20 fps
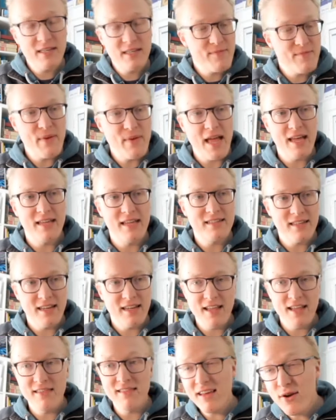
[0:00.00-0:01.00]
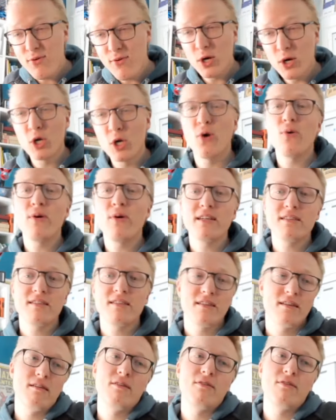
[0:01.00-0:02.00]
in a band, and they were going
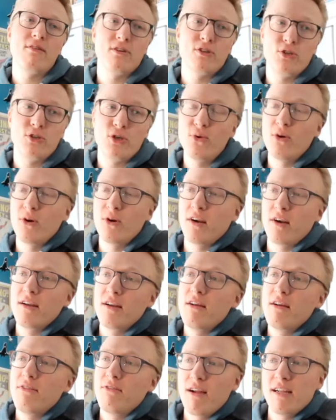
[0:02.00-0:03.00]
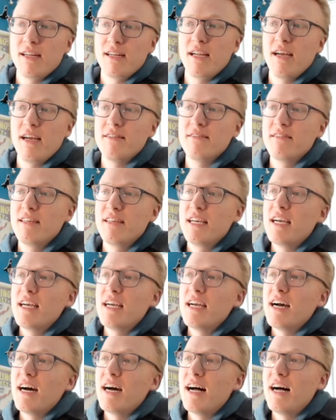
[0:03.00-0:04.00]
to go on tour right
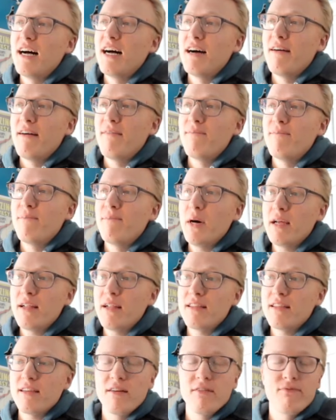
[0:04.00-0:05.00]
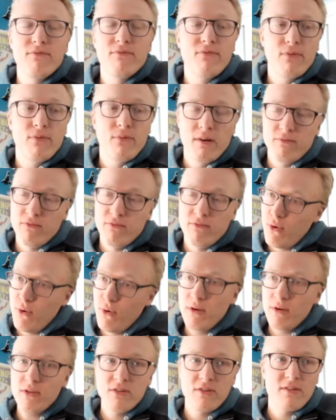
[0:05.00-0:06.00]
now. But of
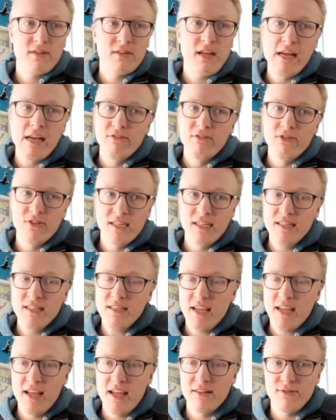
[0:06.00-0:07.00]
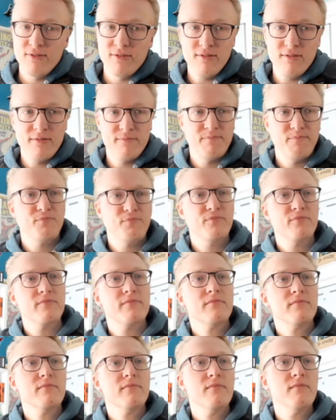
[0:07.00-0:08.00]
course, everything is canceled.
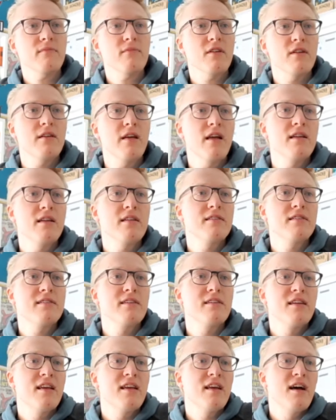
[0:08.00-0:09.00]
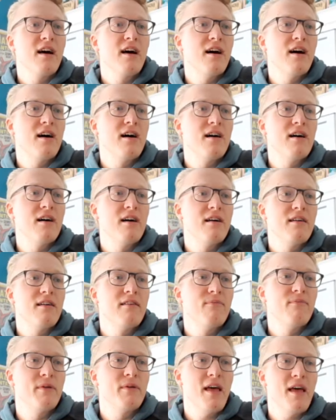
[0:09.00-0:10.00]

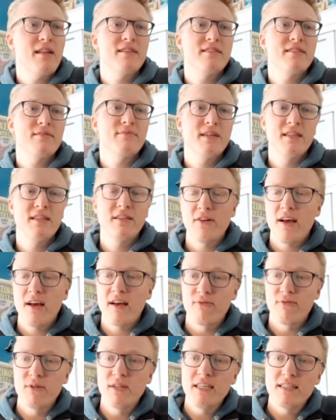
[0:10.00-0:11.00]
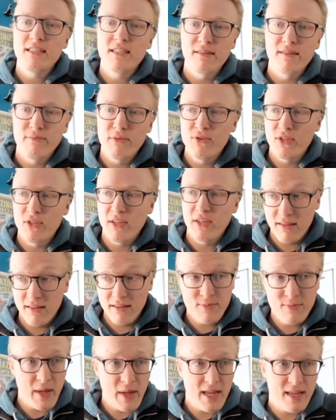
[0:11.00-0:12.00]
But that doesn't mean they're not releasing music. This
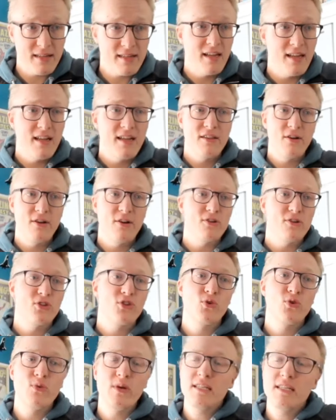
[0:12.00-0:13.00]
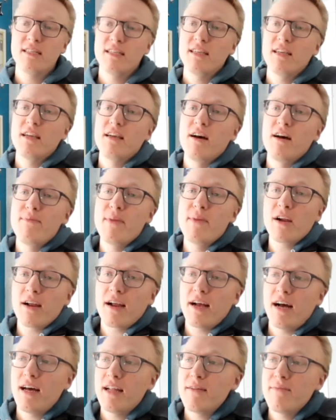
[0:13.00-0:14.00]
band, they're a sweet
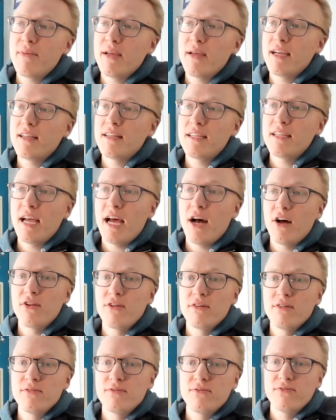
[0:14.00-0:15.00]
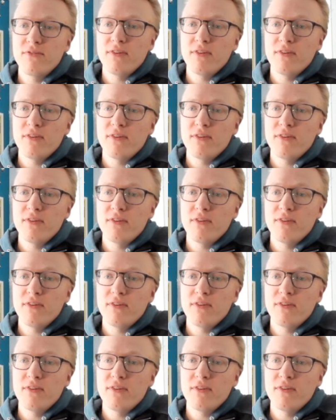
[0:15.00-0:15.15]
Americana band out of